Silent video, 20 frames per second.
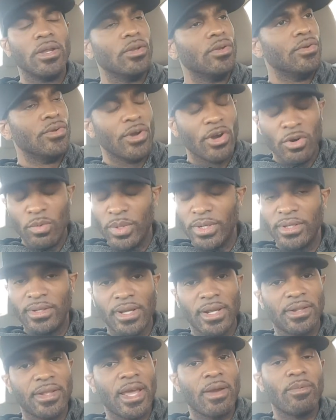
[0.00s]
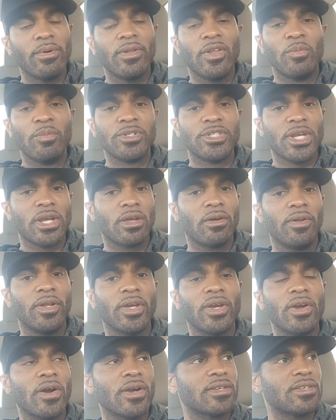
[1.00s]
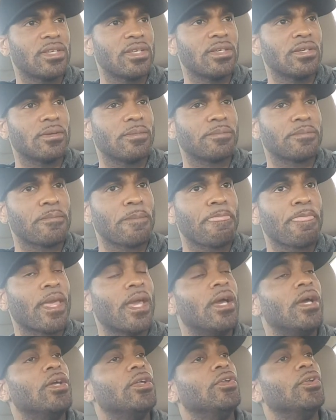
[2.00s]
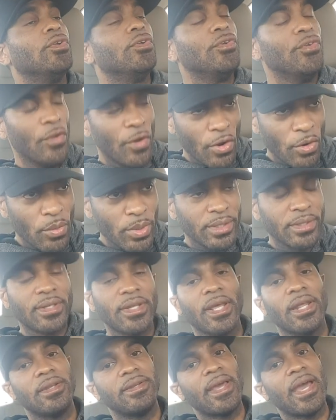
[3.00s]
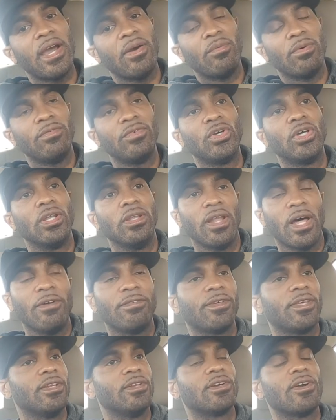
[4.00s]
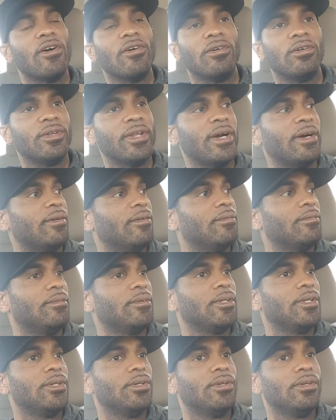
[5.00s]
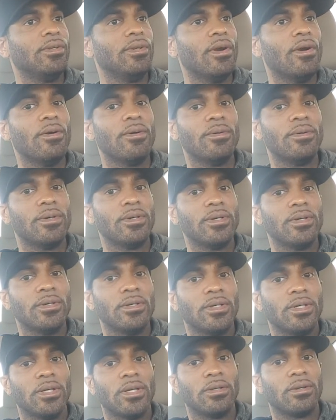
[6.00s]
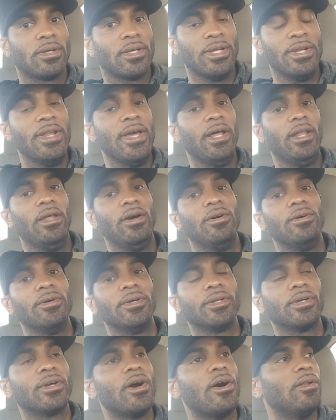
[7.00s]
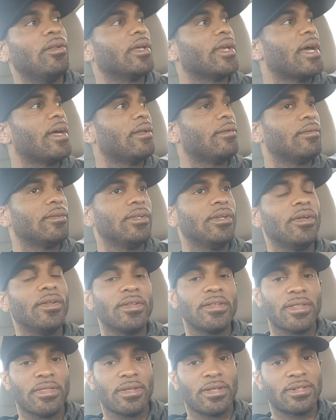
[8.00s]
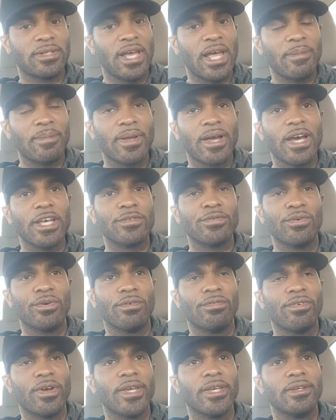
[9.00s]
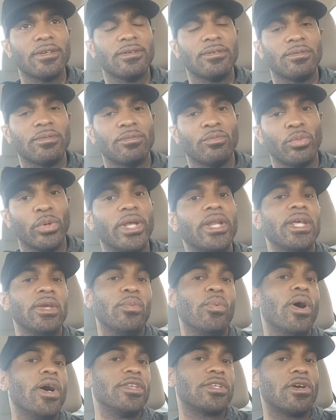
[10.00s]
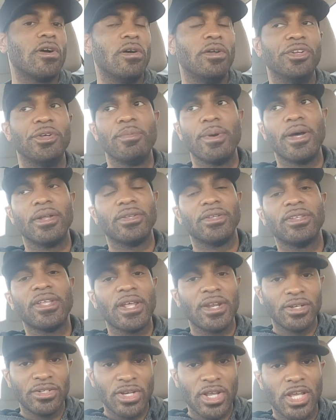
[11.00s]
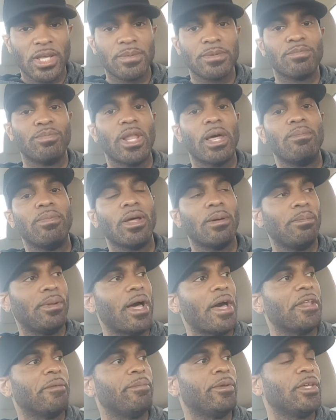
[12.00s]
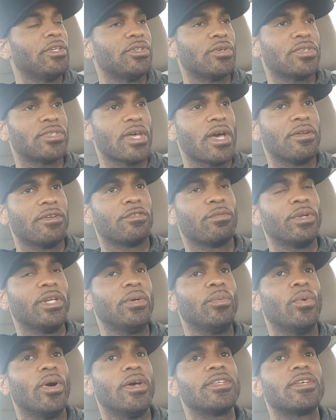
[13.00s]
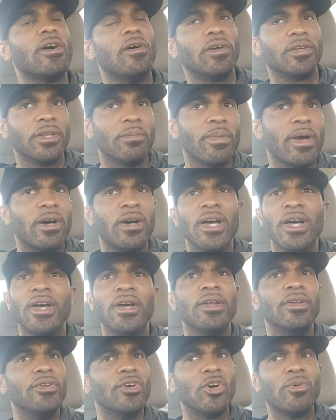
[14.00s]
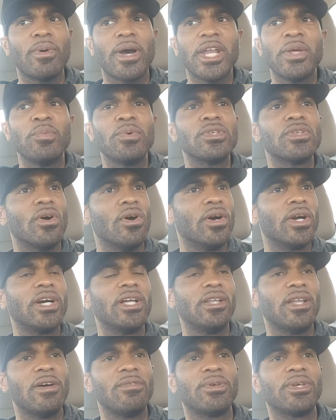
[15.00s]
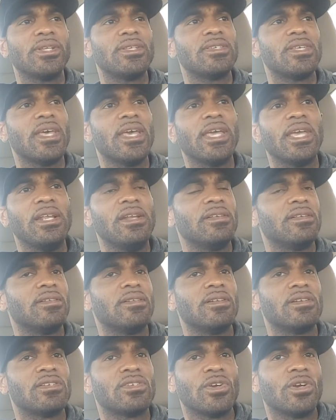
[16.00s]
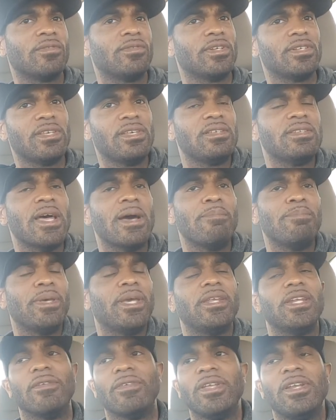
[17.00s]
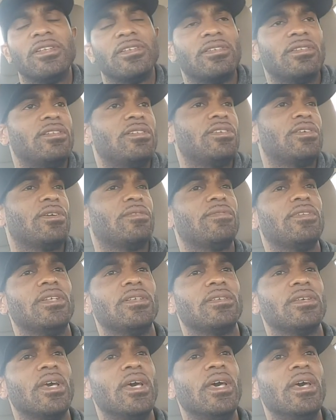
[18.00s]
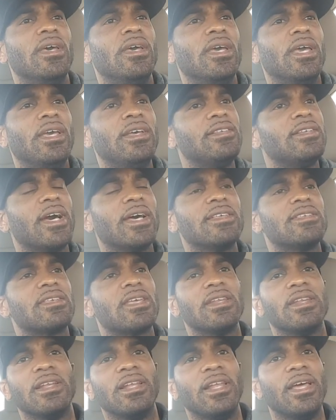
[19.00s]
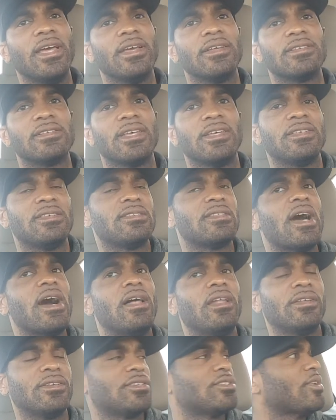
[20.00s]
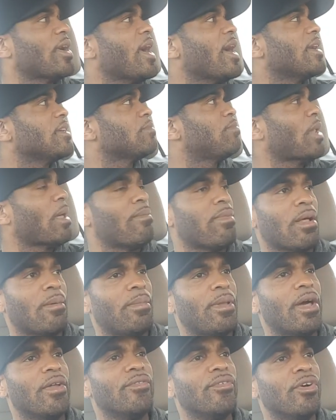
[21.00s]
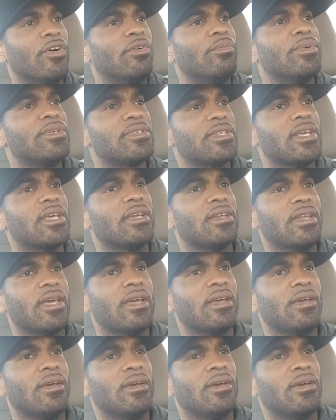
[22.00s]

No one did that with Lomachenko and Garcia. No one did that with Golovkin calling out, you know, Canelo and calling out, you know, these other top guys for a fight when he was calling him out. The Danny Jacobs, blah, blah, blah, the Billy Joe Saunders, when he was calling him out. Nobody was on Golovkin saying he doesn't deserve this. He's not big enough. He doesn't deserve this. He's got skinny legs. His style is trash, blah, blah, blah. No one was saying that.